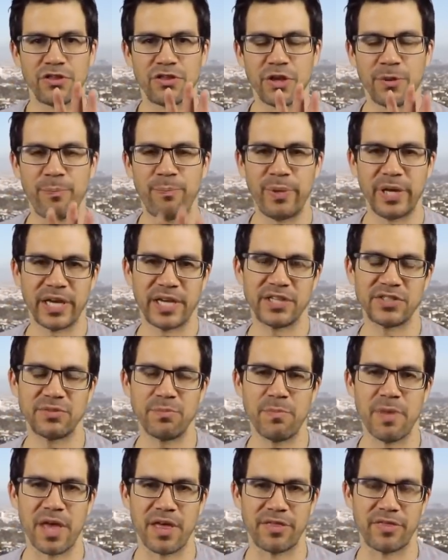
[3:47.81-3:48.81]
The
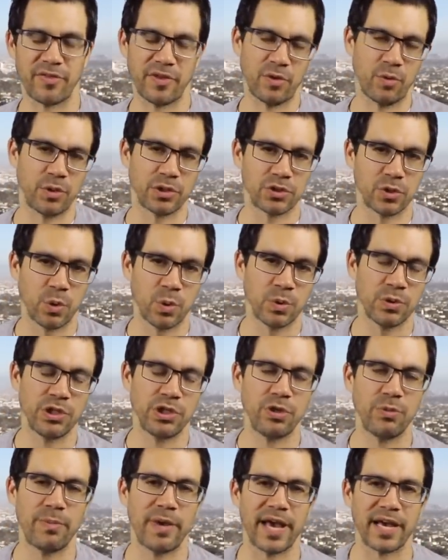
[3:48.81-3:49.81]
biggest myth and what's
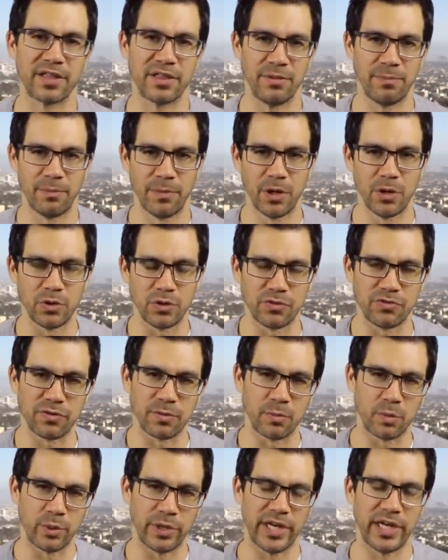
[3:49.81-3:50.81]
holding you back the most
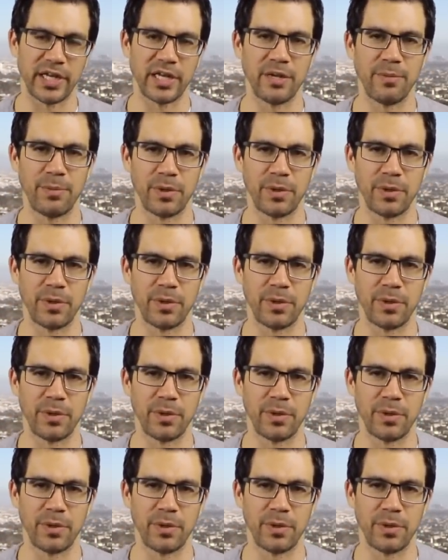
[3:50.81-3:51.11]
from reading